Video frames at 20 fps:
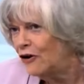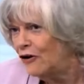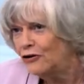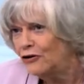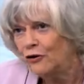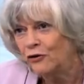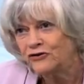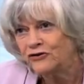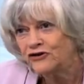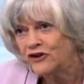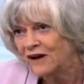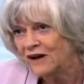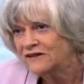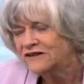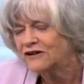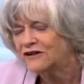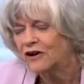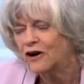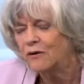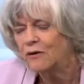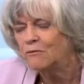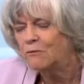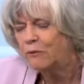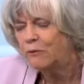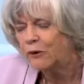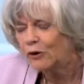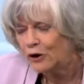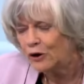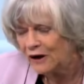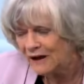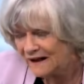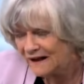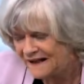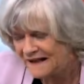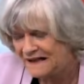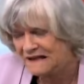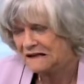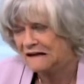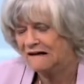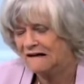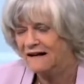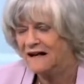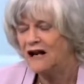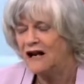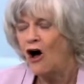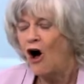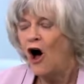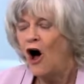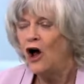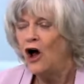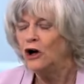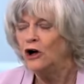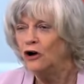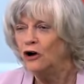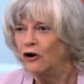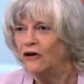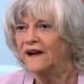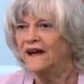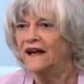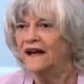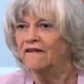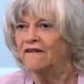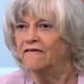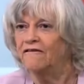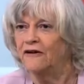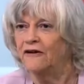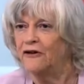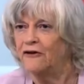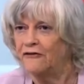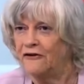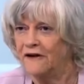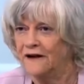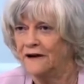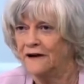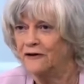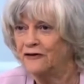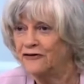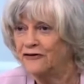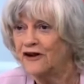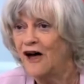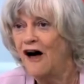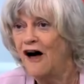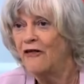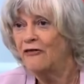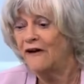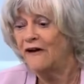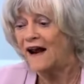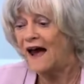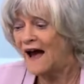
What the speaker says: You're just completely looking for things that